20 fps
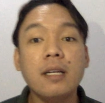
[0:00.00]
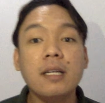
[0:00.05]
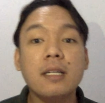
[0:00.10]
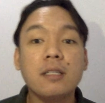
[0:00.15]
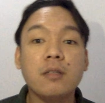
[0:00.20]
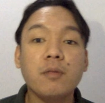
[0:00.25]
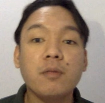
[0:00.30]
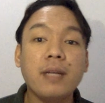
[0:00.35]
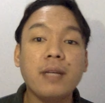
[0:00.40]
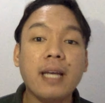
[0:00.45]

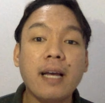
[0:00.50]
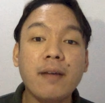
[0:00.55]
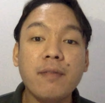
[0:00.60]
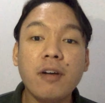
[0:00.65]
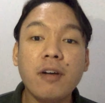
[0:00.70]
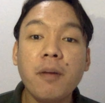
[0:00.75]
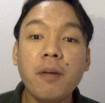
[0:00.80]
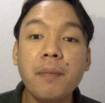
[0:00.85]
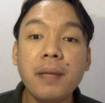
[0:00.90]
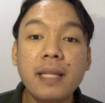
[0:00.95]
So we have
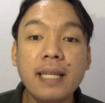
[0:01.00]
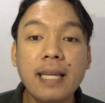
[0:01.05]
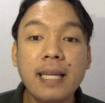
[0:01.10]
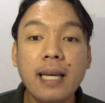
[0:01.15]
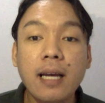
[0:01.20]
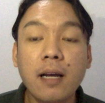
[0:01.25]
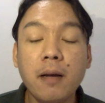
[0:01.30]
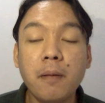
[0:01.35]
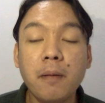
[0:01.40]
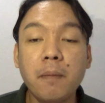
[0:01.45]
how many
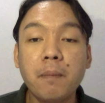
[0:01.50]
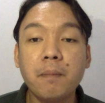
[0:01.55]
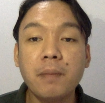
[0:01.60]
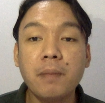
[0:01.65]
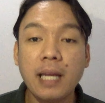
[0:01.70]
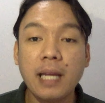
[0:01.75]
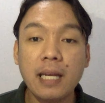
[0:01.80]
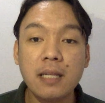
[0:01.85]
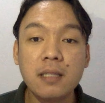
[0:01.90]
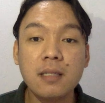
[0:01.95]

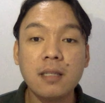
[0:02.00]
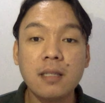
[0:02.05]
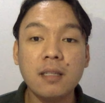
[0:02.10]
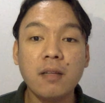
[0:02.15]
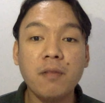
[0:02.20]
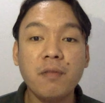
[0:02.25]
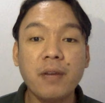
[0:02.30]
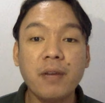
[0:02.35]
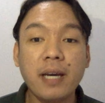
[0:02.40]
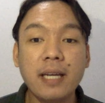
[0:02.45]
planes that
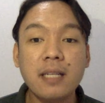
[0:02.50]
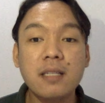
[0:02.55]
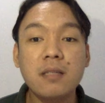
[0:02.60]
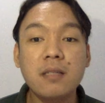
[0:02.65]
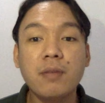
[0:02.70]
divides?